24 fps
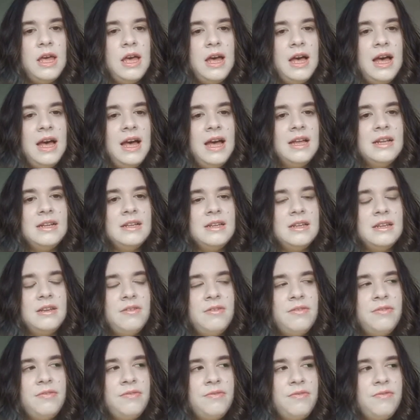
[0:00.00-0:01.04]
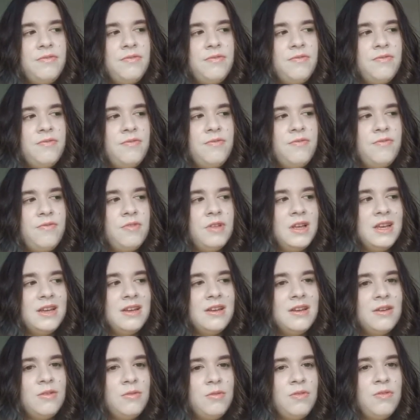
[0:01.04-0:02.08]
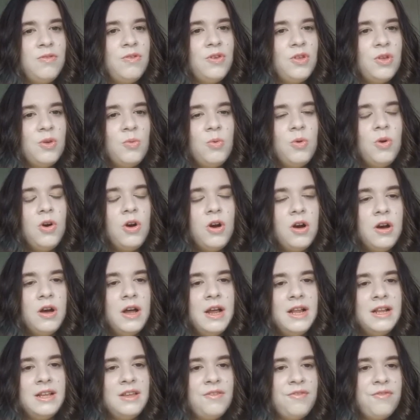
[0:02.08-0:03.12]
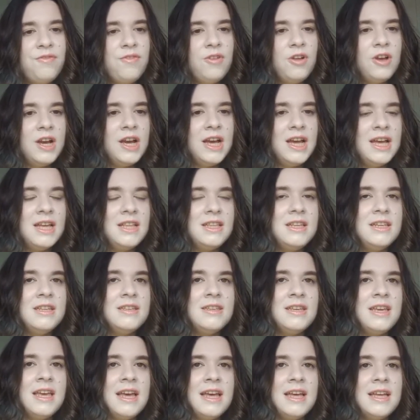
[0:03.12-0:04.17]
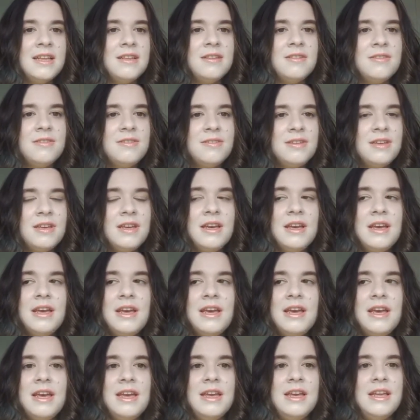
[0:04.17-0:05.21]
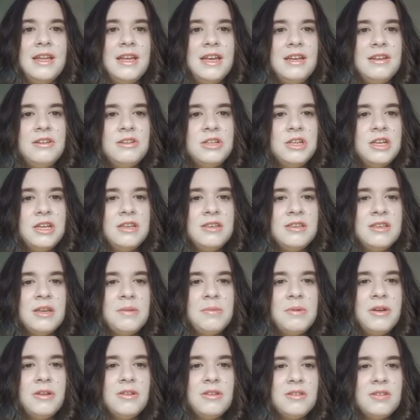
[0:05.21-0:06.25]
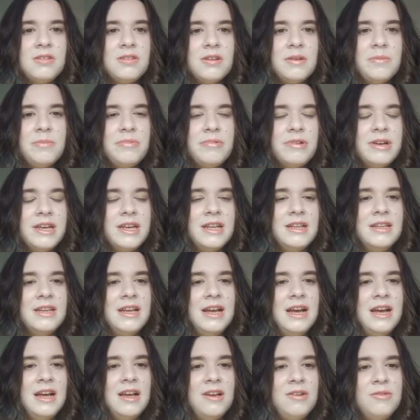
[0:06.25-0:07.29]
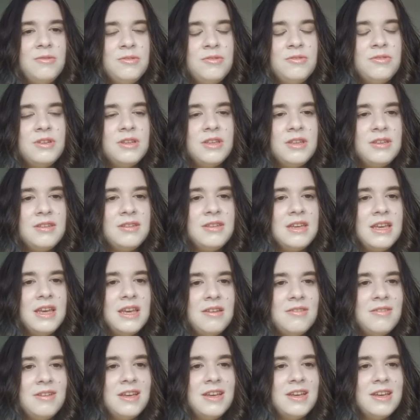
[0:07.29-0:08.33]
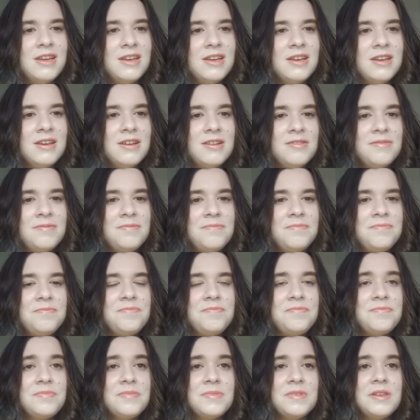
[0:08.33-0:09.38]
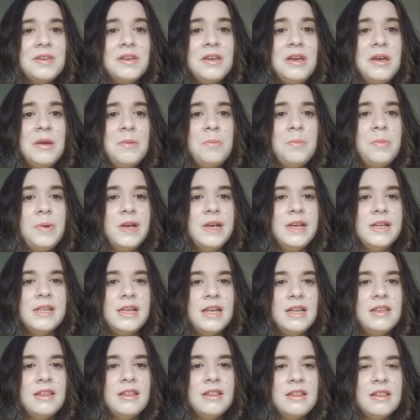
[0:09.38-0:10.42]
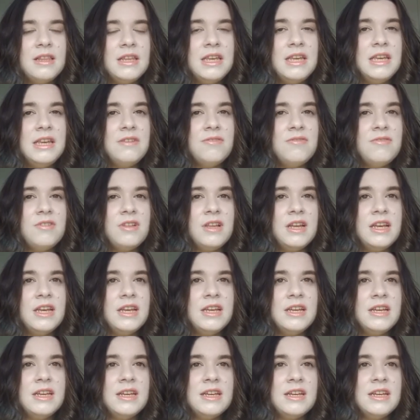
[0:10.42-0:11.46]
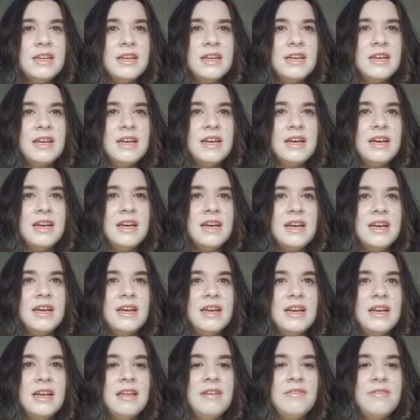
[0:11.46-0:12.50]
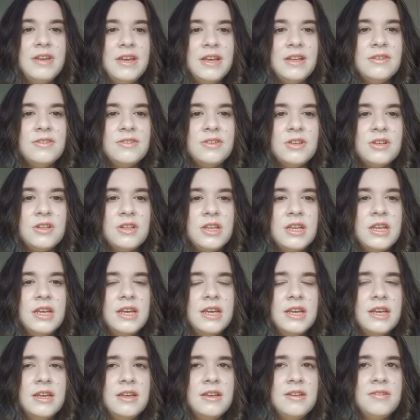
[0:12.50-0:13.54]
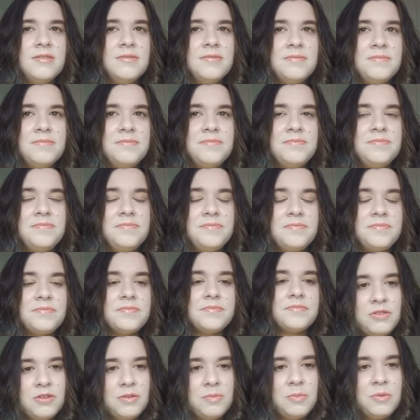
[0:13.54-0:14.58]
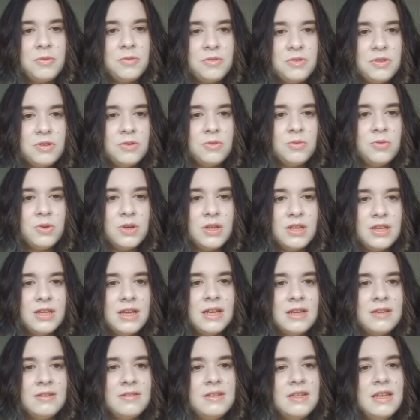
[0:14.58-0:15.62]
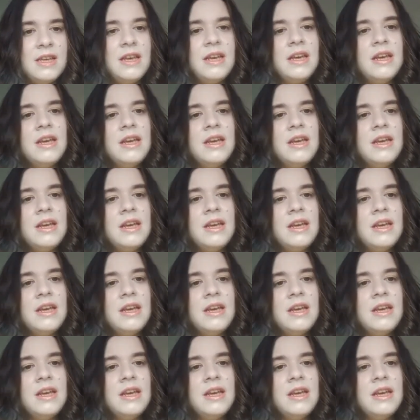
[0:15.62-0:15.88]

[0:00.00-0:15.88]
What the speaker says: and it was full of water, and he flung it at these kids, and he like chased them out the subway and that. It was really scary, but he did leave like eventually. I was supposed to go to this